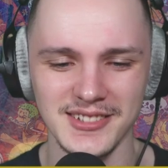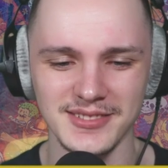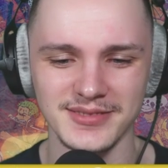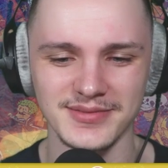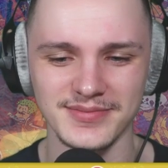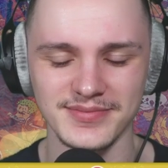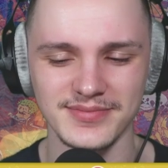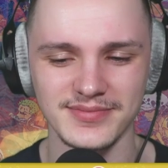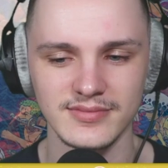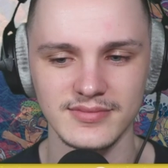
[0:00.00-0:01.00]

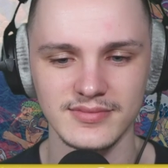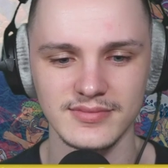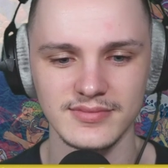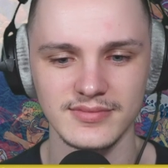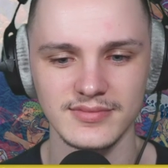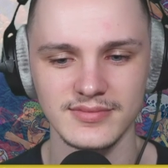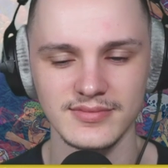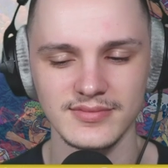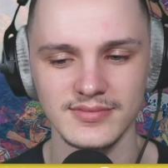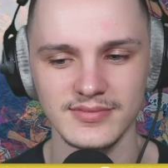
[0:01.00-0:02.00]

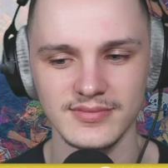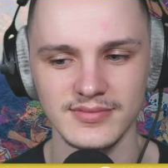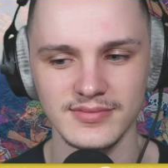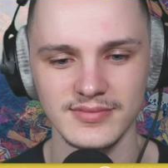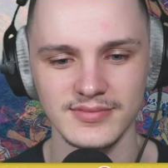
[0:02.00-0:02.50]
Nothing is said.